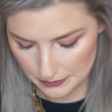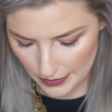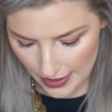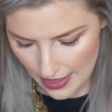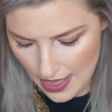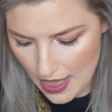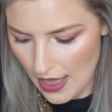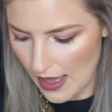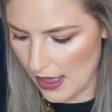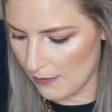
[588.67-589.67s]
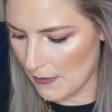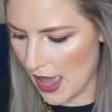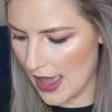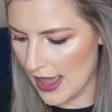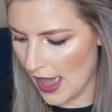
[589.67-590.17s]
But
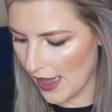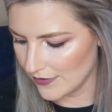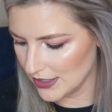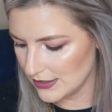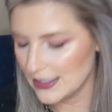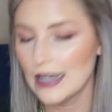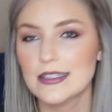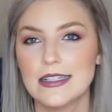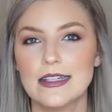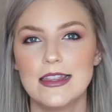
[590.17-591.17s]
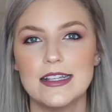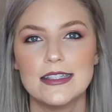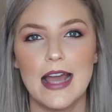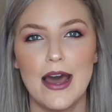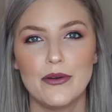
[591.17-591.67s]
I haven't tested this
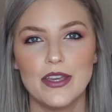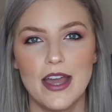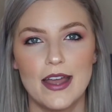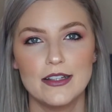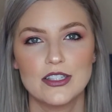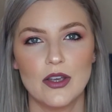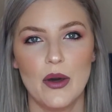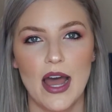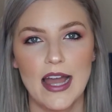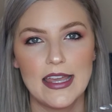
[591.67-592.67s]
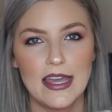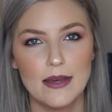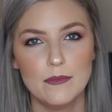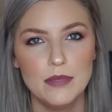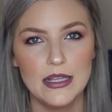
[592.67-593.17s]
out yet. So I
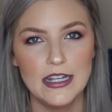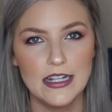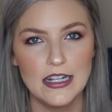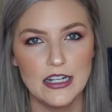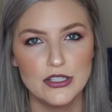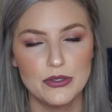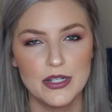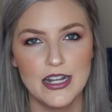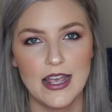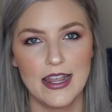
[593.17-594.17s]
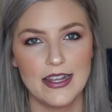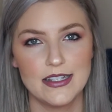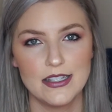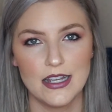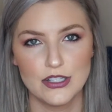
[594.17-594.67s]
am planning on doing a
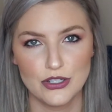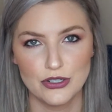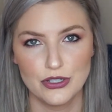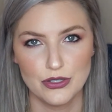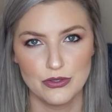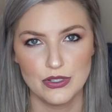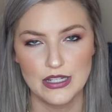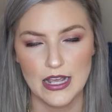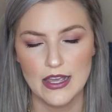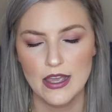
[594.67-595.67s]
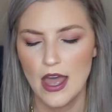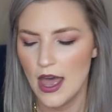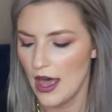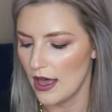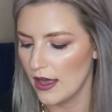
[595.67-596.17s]
tester Tuesday
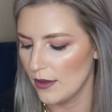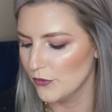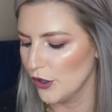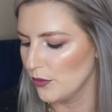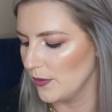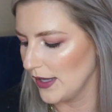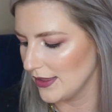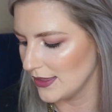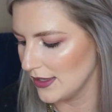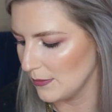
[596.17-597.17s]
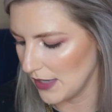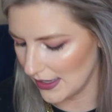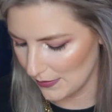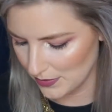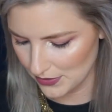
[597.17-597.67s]
with the
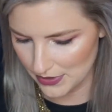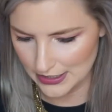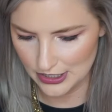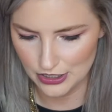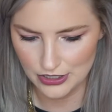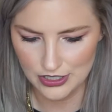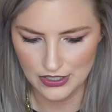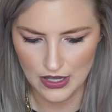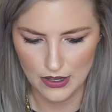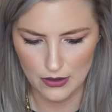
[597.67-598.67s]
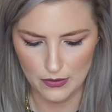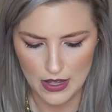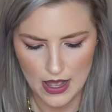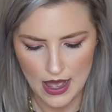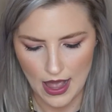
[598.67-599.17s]
makeup eraser. So
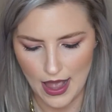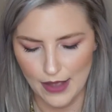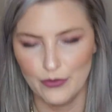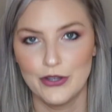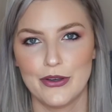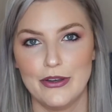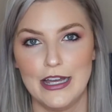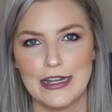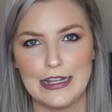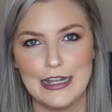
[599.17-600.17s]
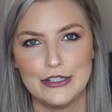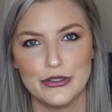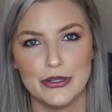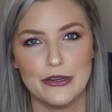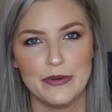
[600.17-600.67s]
I will go ahead and
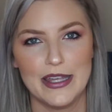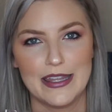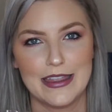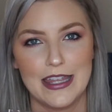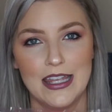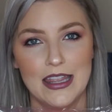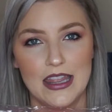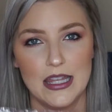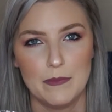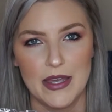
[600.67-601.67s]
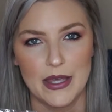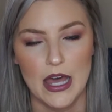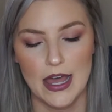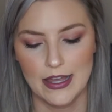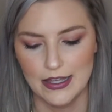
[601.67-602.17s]
do it with the big
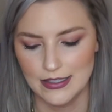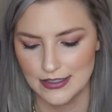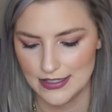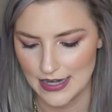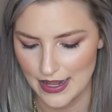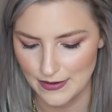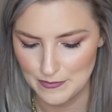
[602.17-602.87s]
guy instead.